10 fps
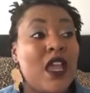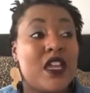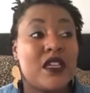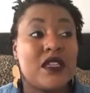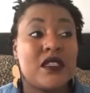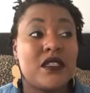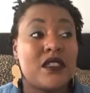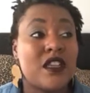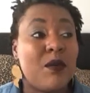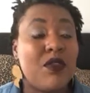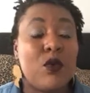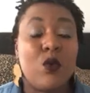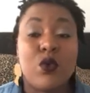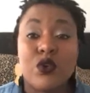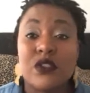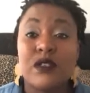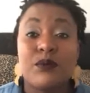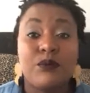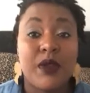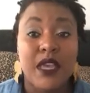is some of the worst
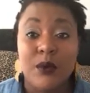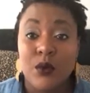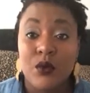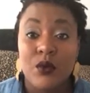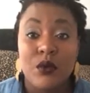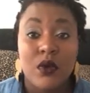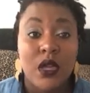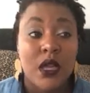people